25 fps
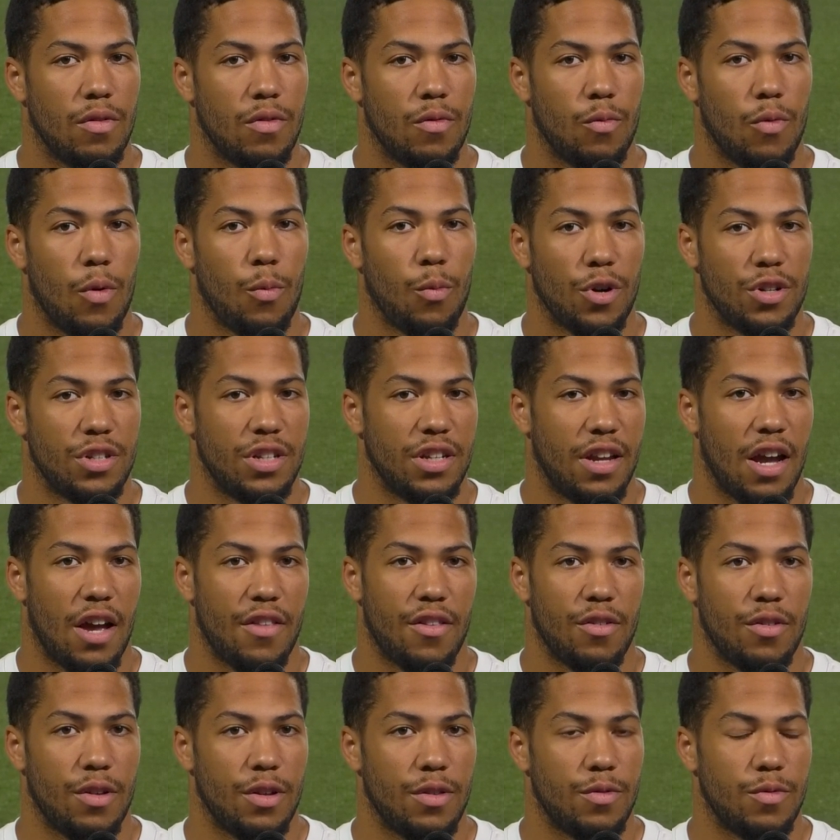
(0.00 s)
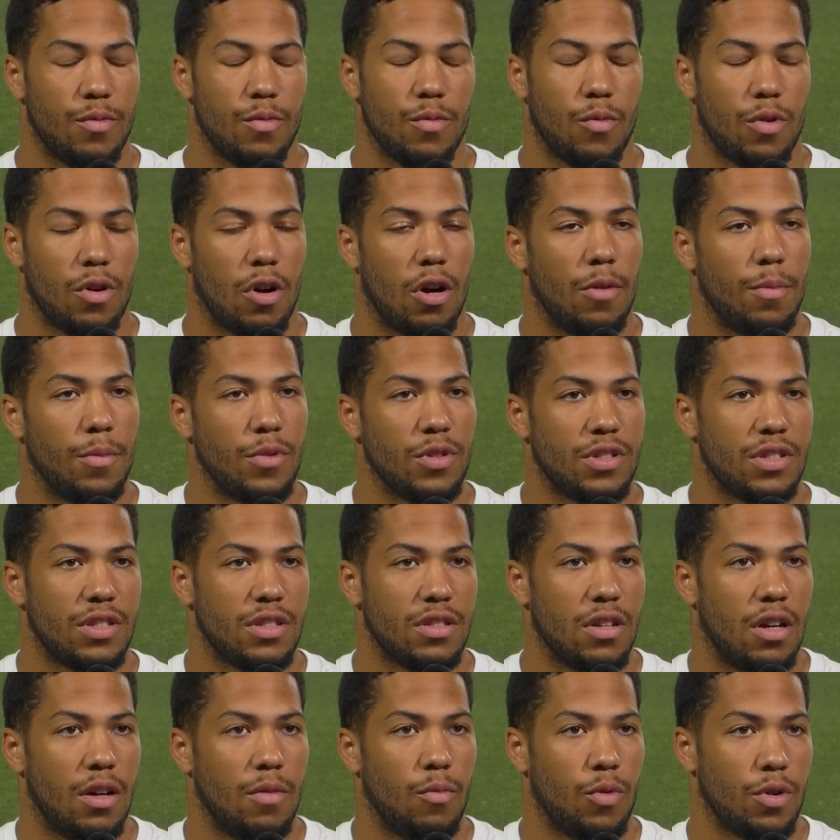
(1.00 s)
when we're together, that
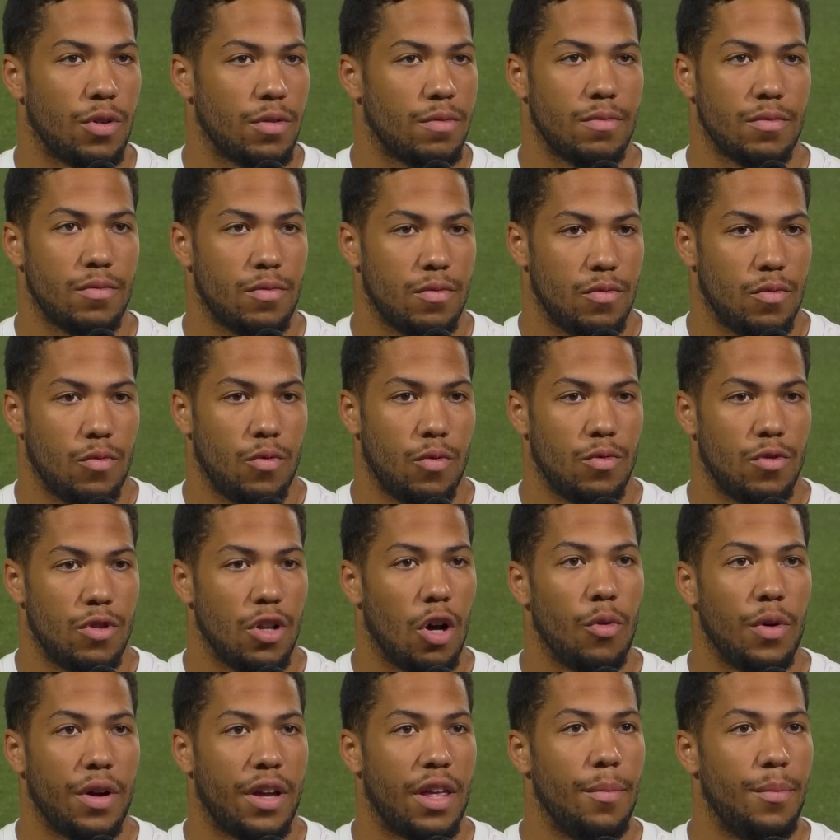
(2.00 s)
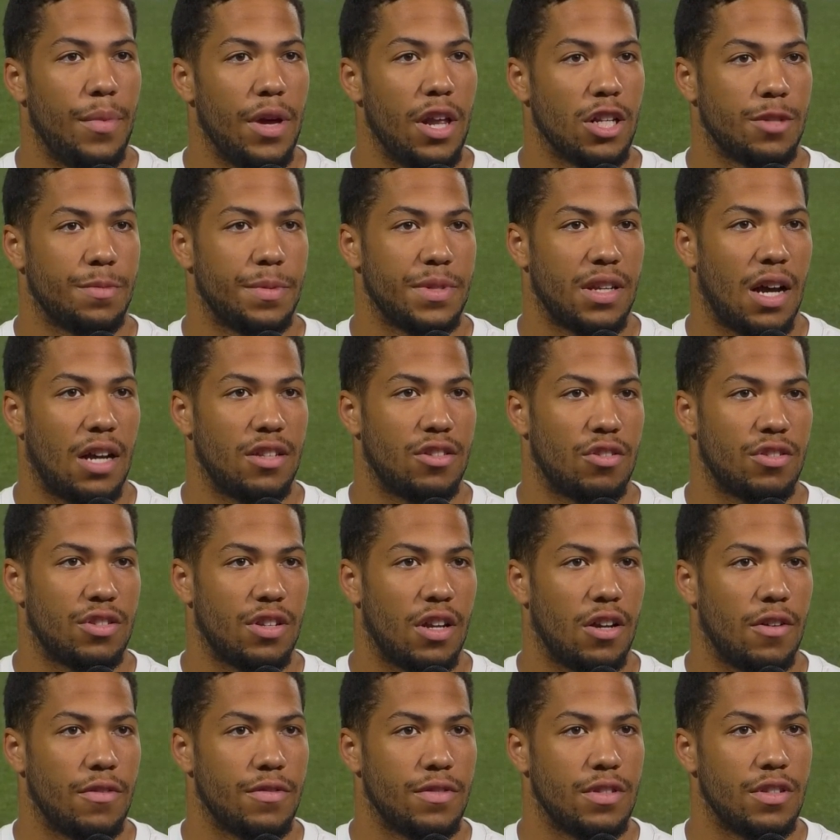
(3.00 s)
we're no one can beat us besides
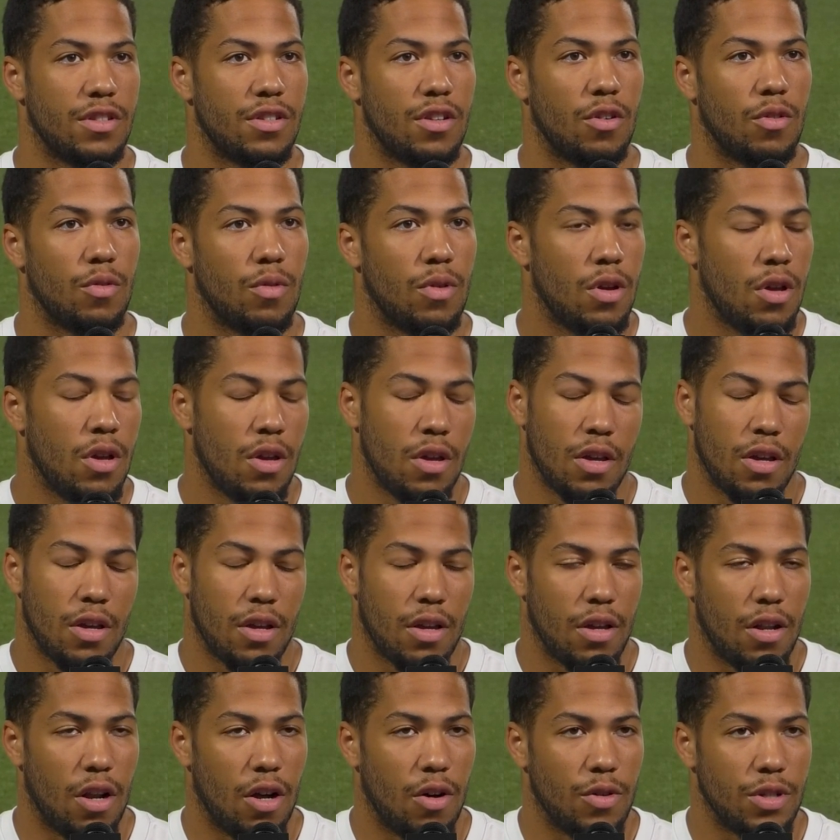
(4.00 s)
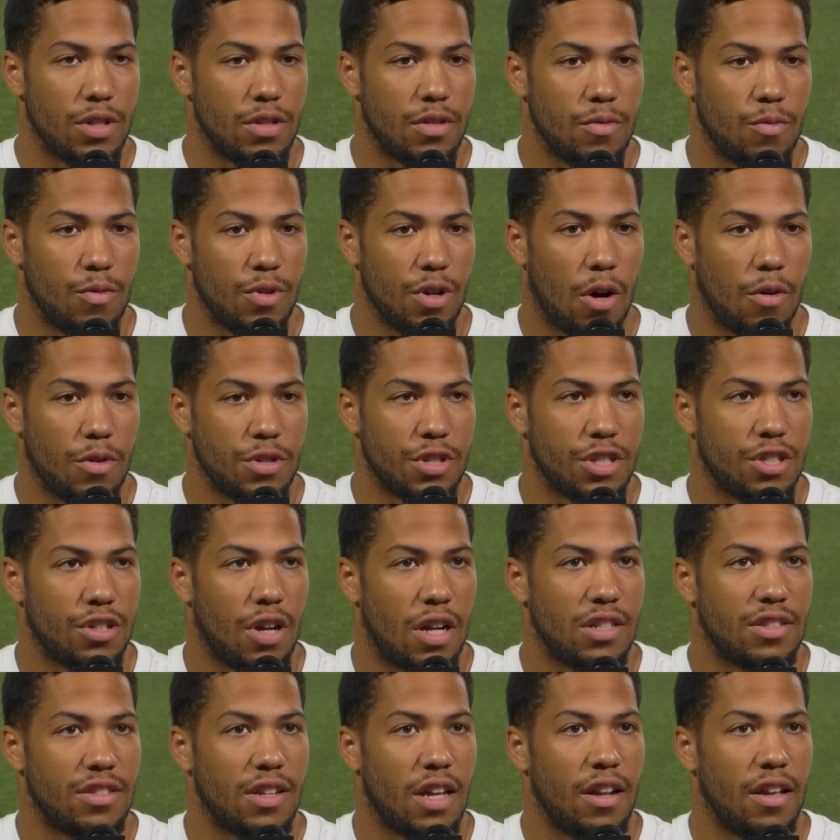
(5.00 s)
ourselves, and so, you know, we always just try
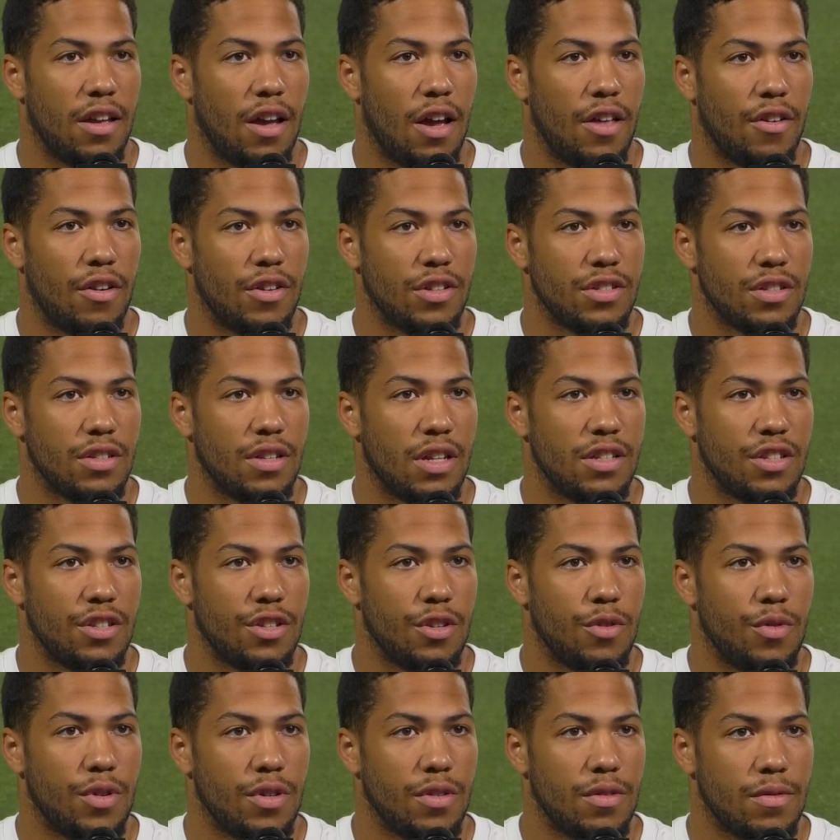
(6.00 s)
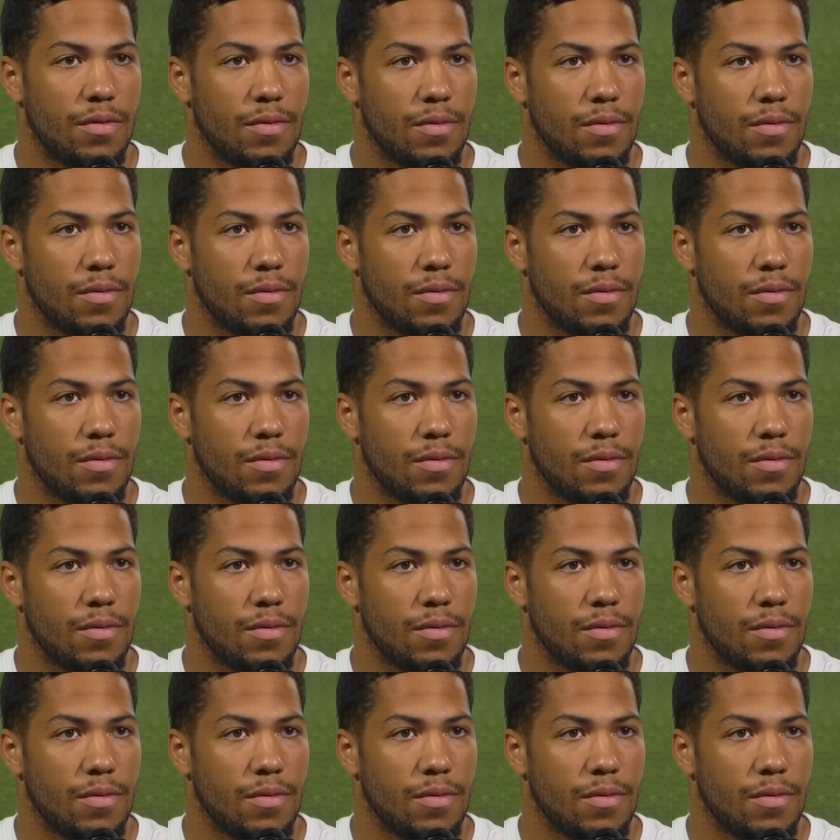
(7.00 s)
to stay together as a unit.